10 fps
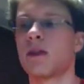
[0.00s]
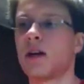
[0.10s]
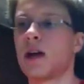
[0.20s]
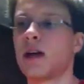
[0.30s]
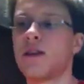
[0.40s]

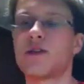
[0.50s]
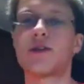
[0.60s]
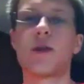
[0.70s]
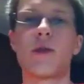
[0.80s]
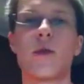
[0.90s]
Uh,
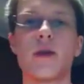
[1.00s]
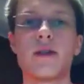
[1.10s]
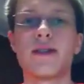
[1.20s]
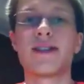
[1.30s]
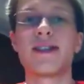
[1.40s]
so
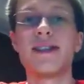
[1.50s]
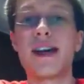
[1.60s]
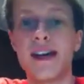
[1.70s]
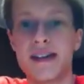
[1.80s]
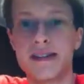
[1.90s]

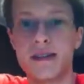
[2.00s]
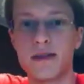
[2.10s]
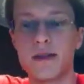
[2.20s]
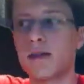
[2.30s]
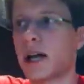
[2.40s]
tonight,
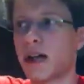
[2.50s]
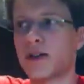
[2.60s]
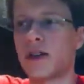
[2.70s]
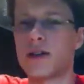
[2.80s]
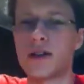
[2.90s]

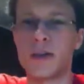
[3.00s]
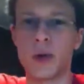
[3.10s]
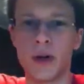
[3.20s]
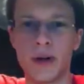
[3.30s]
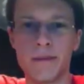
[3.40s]
actually it's in the
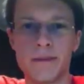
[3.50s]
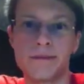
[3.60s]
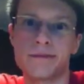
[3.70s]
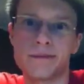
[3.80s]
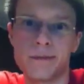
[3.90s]
morning,
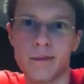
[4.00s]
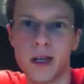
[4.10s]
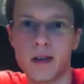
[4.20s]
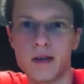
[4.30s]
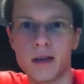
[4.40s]

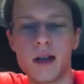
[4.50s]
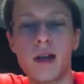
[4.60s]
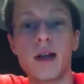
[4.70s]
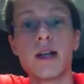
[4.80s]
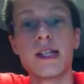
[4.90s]
meh,
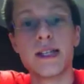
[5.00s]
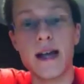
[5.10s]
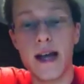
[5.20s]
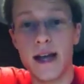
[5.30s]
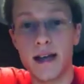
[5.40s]

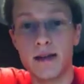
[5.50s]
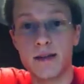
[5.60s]
today,